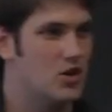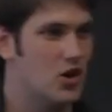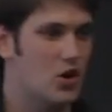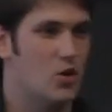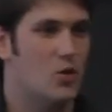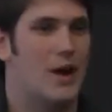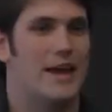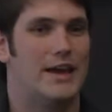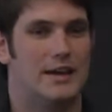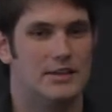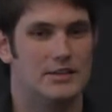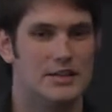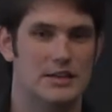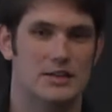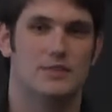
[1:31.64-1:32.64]
go
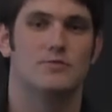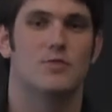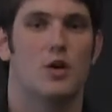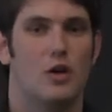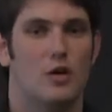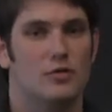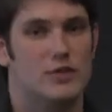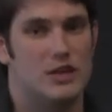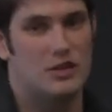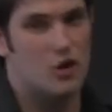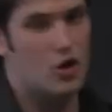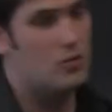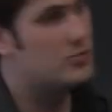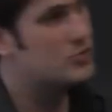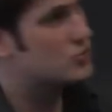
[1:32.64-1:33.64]
and get involved in
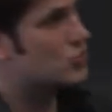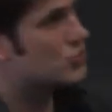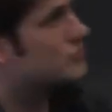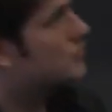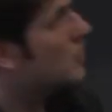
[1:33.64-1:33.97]
open source